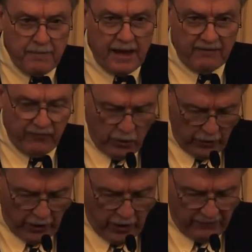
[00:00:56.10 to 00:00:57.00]
may have
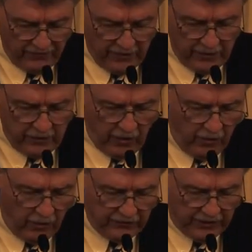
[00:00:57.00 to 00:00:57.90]
heard of,
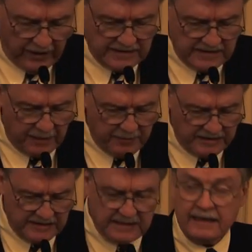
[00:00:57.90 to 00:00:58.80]
called A
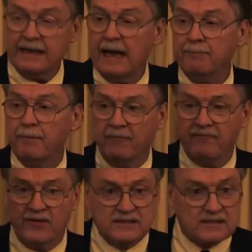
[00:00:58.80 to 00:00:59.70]
Summons to
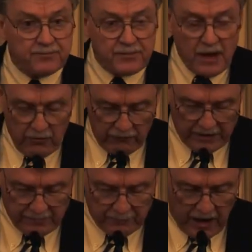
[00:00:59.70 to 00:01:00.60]
Memphis,
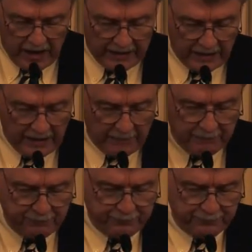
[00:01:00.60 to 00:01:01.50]
written by
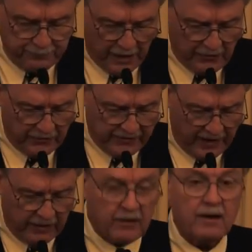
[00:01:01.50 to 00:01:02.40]
Peter
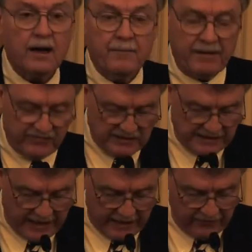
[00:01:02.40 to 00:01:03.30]
Taylor, a
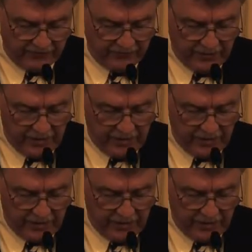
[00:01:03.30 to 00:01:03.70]
Memphis native,